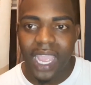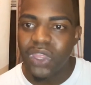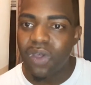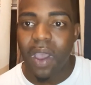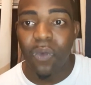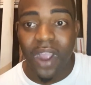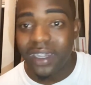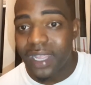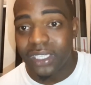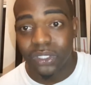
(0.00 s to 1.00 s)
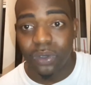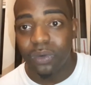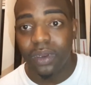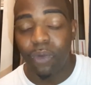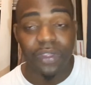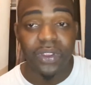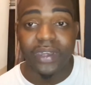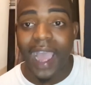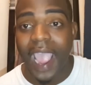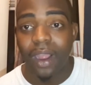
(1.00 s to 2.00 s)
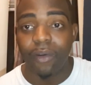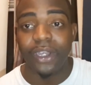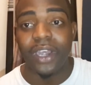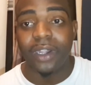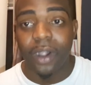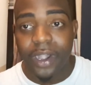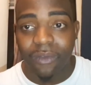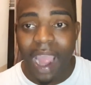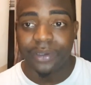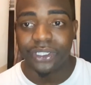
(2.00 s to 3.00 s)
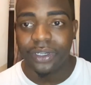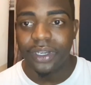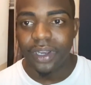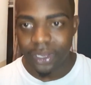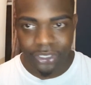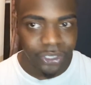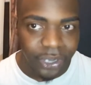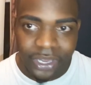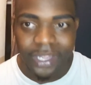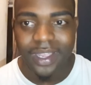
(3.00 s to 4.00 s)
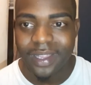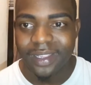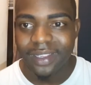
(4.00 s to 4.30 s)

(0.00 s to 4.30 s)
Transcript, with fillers: And know that one day soon, whether you die or you're here during the rapture, you're good.